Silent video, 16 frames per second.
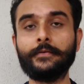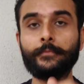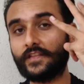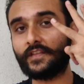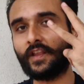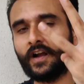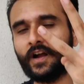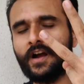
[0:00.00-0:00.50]
The
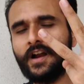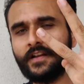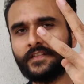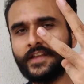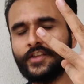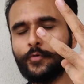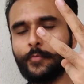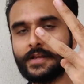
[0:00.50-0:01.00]
third
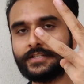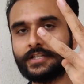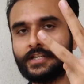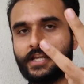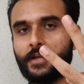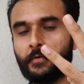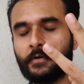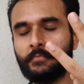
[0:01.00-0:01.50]
thing you must
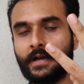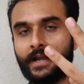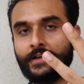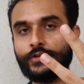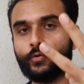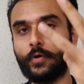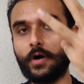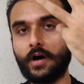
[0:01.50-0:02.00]
keep in
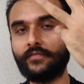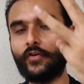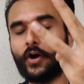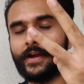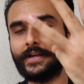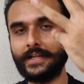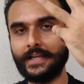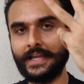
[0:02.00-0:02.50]
mind to
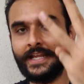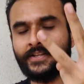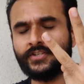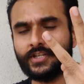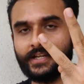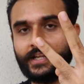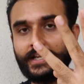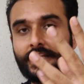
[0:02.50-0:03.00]
avoid
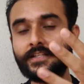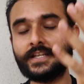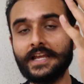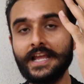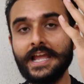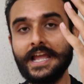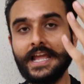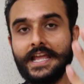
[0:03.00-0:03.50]
injuries
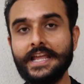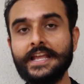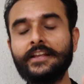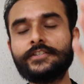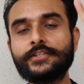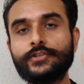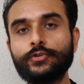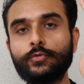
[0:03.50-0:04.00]

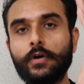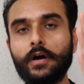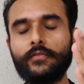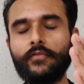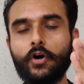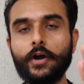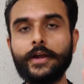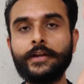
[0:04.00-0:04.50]
is to
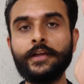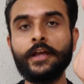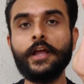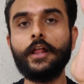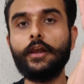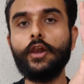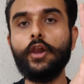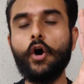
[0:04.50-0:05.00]
avoid
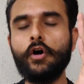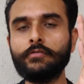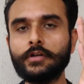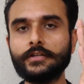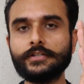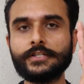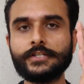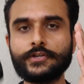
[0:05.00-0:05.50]

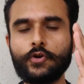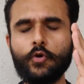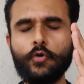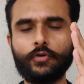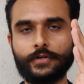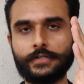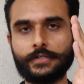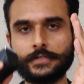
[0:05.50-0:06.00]
long
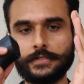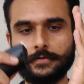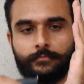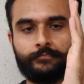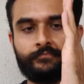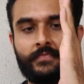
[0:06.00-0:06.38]
strokes.